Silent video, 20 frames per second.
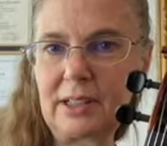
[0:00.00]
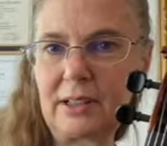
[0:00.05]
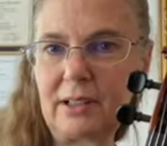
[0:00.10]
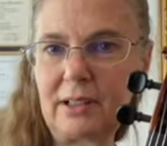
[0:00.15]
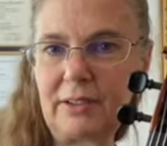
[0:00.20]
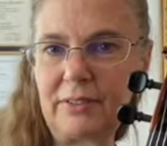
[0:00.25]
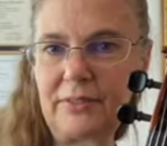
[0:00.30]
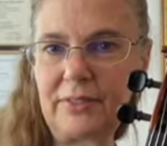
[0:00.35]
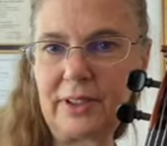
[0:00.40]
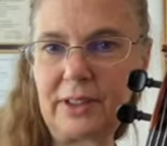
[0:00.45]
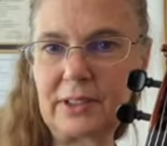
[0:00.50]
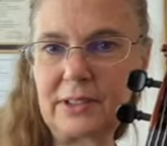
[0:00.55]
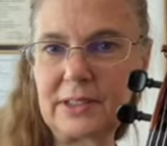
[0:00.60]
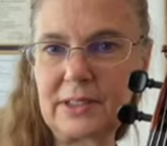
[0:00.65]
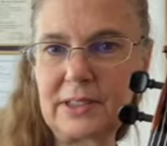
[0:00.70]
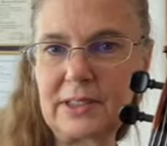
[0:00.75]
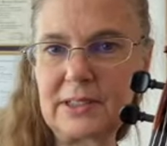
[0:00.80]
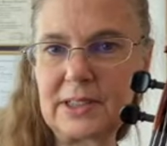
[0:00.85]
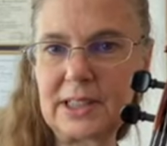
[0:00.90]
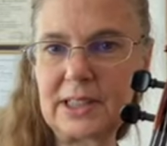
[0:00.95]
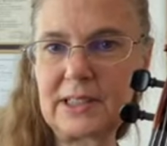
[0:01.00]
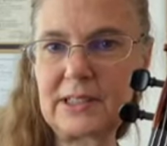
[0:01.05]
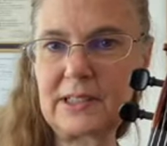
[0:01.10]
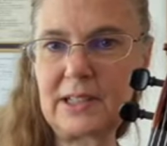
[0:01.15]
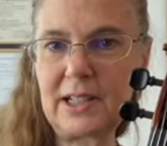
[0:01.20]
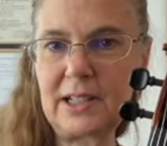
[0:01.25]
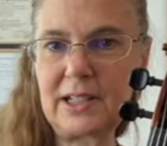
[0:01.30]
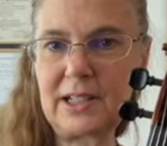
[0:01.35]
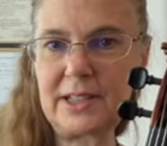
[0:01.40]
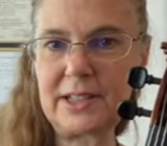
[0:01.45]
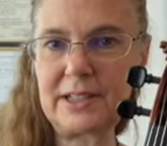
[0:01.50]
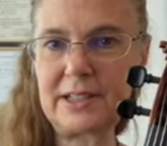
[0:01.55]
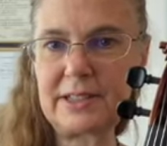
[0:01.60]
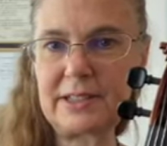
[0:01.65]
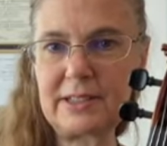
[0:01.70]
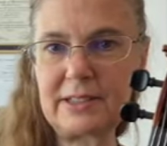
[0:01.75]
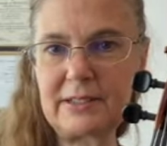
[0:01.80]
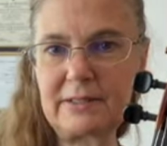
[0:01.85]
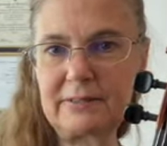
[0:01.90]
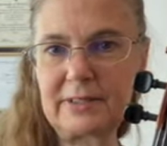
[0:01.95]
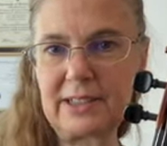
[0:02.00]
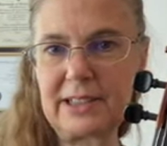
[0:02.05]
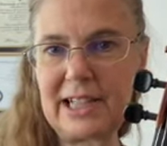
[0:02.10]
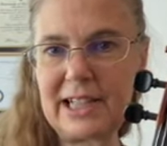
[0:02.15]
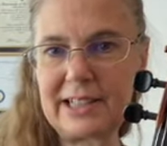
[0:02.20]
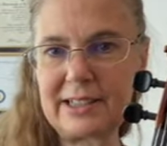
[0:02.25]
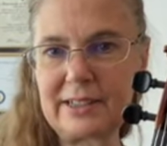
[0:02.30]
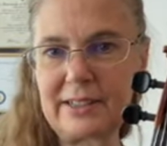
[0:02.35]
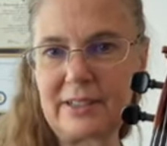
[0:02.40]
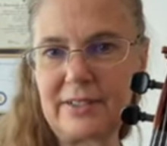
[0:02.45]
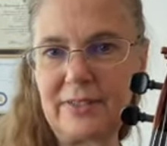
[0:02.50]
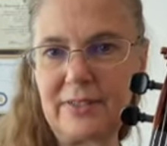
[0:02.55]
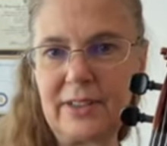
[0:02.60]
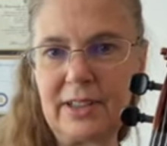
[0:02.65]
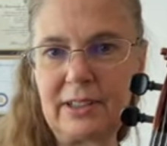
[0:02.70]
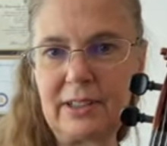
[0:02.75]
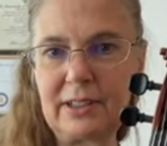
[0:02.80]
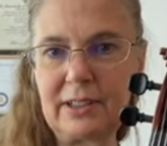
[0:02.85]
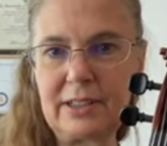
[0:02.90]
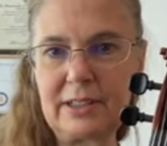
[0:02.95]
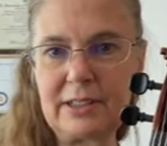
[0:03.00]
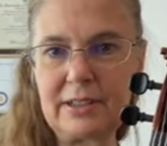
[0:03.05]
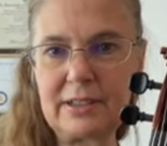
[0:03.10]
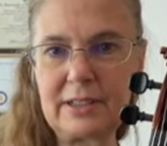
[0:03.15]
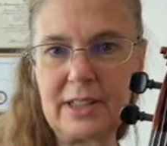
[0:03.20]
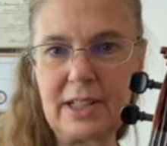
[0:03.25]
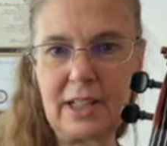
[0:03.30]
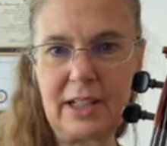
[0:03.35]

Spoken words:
Our fingers go across, relaxed fingers.